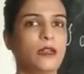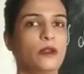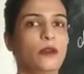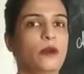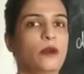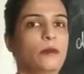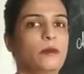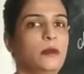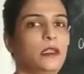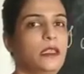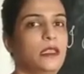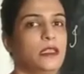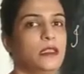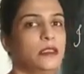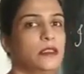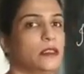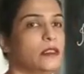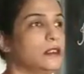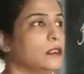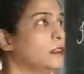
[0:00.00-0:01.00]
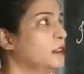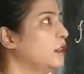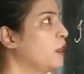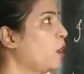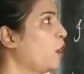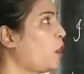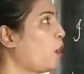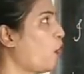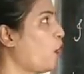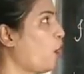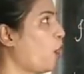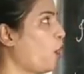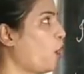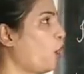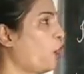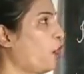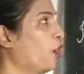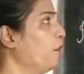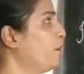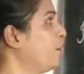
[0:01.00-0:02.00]
combination
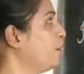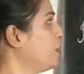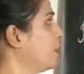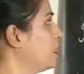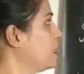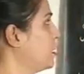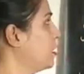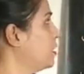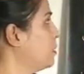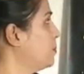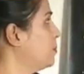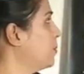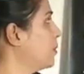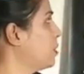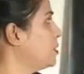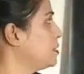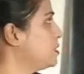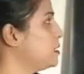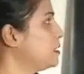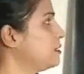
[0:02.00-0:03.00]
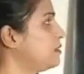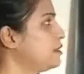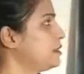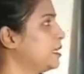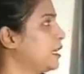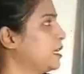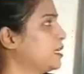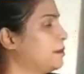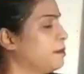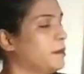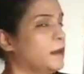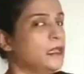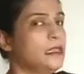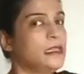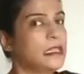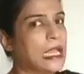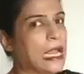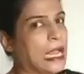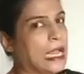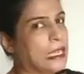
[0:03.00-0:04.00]
of a positive
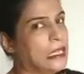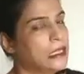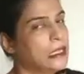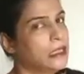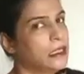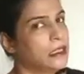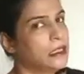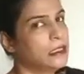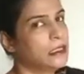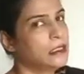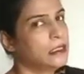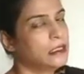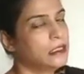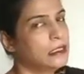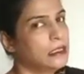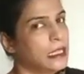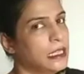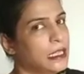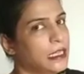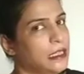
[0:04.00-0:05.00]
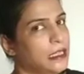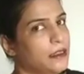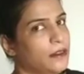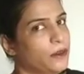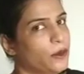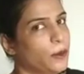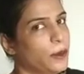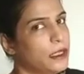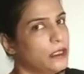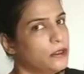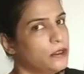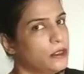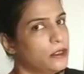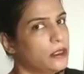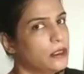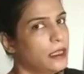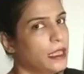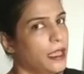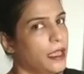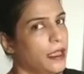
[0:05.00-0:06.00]
statement and a negative
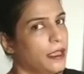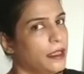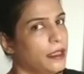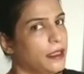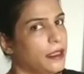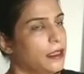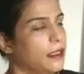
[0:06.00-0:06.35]
question tag,